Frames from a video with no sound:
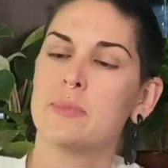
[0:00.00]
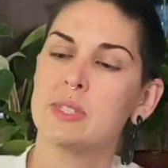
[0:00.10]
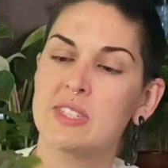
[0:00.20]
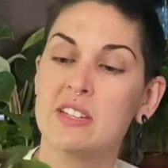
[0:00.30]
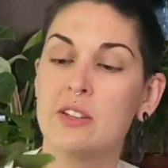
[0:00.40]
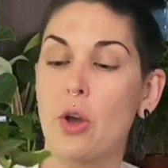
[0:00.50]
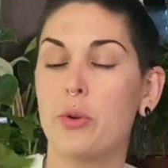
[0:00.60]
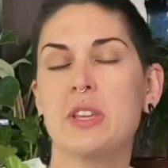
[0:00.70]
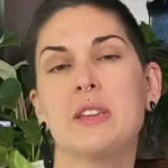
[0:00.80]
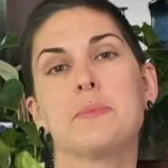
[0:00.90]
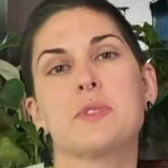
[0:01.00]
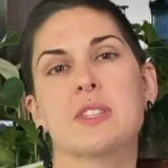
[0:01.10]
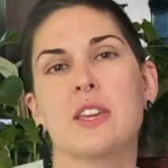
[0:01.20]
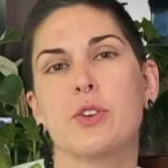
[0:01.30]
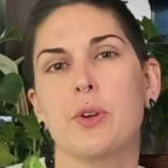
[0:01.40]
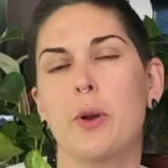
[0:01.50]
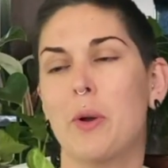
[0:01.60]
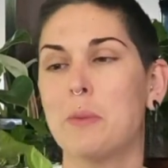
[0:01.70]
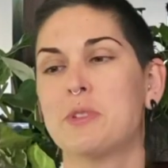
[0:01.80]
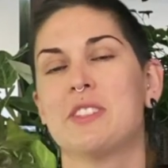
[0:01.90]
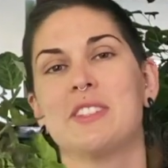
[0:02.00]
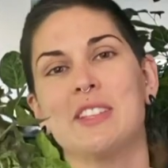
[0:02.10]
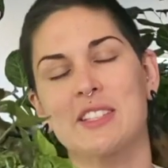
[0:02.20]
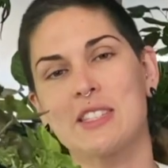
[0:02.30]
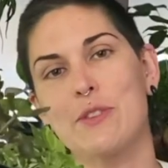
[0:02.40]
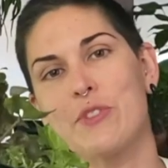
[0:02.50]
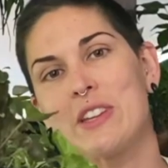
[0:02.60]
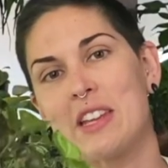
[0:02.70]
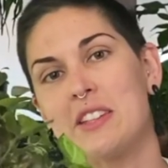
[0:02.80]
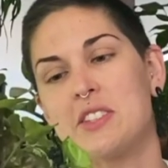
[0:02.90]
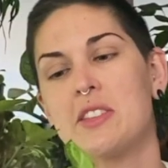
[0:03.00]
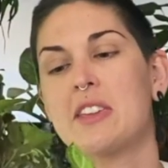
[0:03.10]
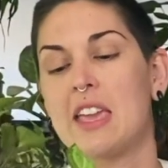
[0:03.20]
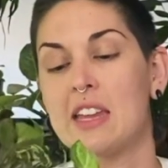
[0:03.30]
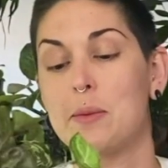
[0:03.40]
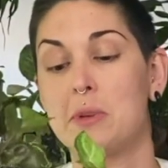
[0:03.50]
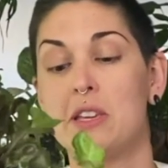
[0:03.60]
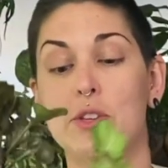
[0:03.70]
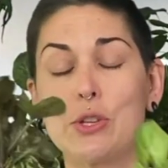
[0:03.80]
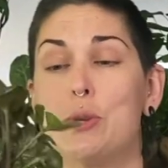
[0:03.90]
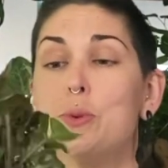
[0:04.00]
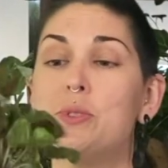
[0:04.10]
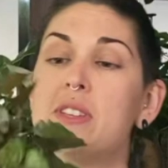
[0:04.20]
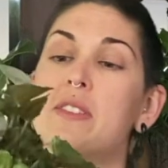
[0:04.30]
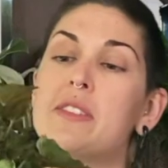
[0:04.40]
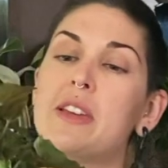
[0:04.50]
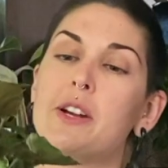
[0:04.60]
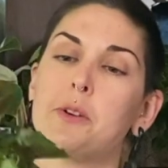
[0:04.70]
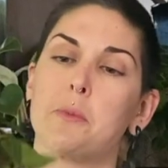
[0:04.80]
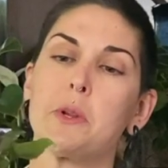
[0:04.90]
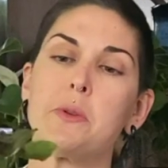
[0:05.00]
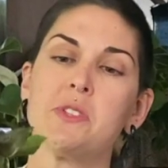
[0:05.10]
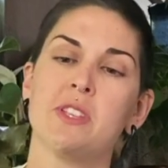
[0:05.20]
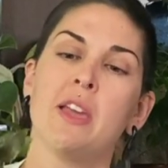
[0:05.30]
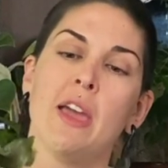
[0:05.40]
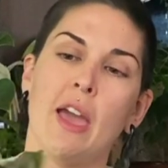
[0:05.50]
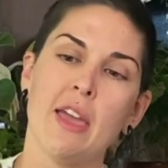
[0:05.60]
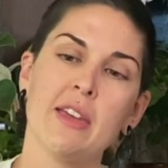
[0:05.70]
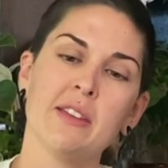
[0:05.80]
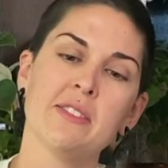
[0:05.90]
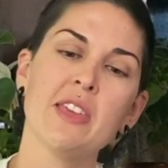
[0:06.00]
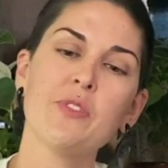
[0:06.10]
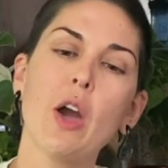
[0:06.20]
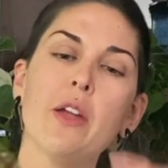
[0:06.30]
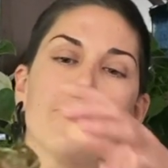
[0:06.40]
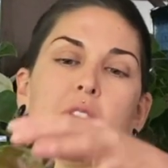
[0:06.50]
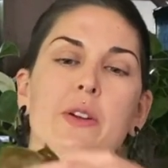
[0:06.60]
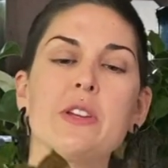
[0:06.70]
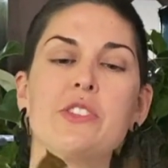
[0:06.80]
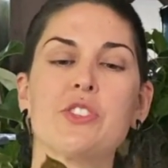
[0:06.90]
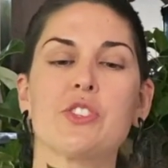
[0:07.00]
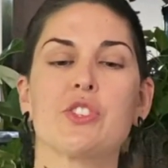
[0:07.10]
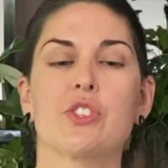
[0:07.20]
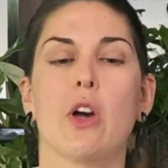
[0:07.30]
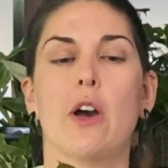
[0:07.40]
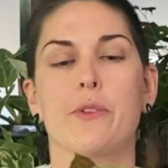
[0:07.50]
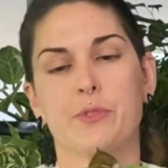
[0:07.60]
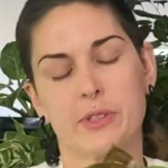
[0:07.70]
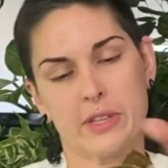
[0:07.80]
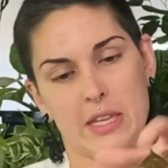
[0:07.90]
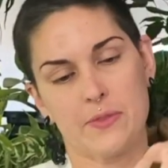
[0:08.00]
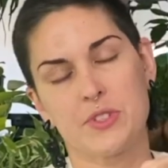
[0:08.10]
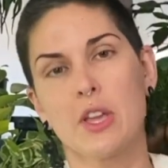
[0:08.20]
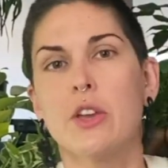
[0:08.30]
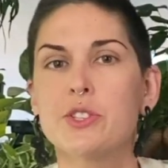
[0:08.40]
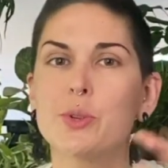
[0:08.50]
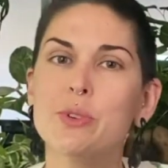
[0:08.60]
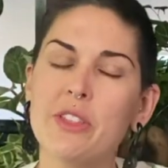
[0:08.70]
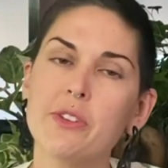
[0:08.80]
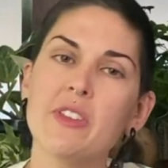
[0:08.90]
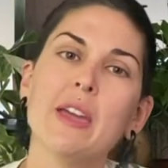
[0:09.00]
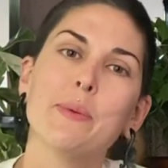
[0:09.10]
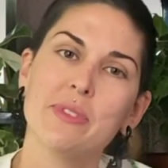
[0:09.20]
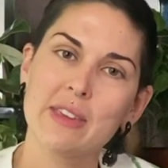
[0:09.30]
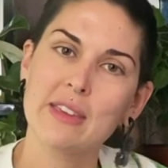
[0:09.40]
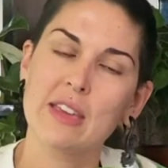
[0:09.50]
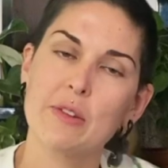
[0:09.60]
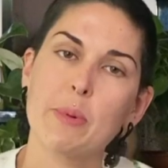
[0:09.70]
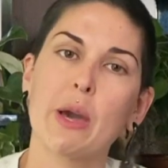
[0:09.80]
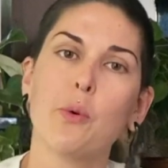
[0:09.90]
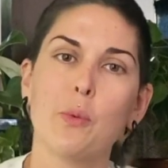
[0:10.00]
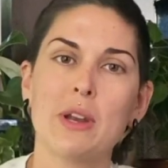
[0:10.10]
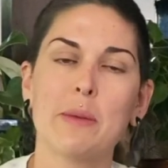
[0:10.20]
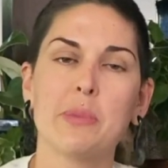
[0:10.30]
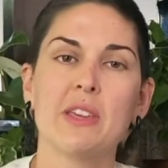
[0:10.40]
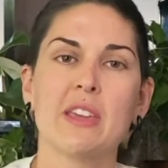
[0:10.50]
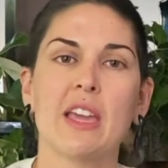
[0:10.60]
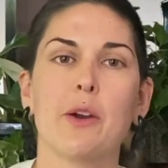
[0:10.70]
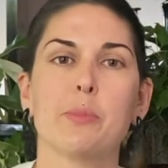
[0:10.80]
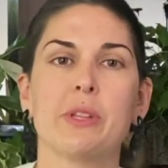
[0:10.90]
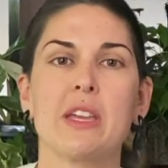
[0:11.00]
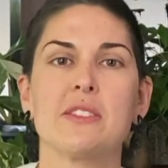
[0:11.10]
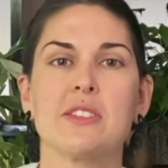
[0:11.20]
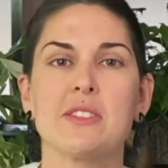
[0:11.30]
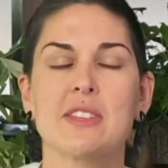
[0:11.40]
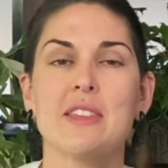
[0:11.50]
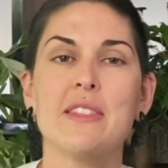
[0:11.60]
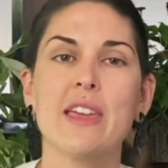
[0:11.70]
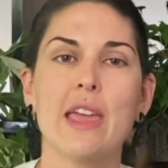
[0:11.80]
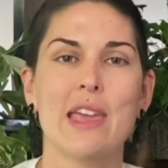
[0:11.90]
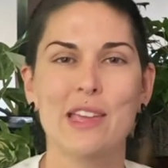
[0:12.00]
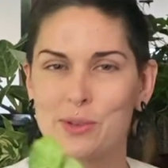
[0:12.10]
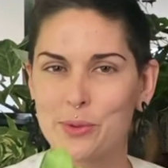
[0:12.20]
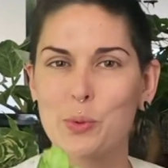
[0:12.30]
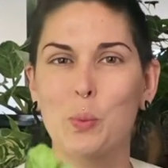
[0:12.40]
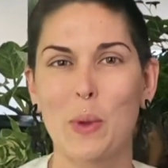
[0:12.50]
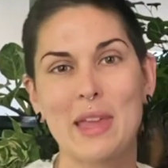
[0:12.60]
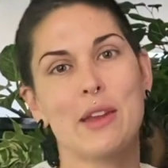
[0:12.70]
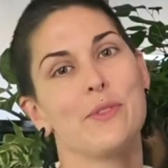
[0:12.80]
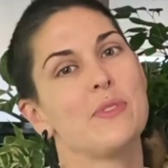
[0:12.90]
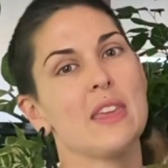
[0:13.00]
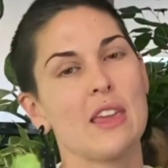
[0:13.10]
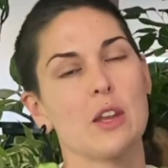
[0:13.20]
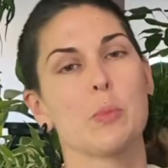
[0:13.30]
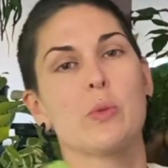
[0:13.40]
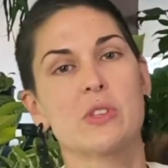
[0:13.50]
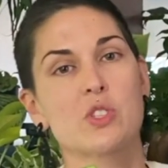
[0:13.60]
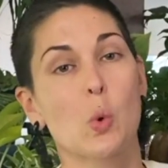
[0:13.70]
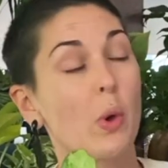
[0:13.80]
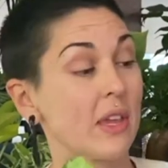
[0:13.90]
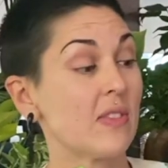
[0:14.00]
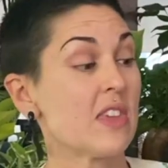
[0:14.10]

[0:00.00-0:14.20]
Syngoniums can grow up to 60 feet into the canopy using their roots, and they've got very soft leaves. So another thing I'm thinking about when I'm picking out plants is, can they handle the weight of the animal that's going in the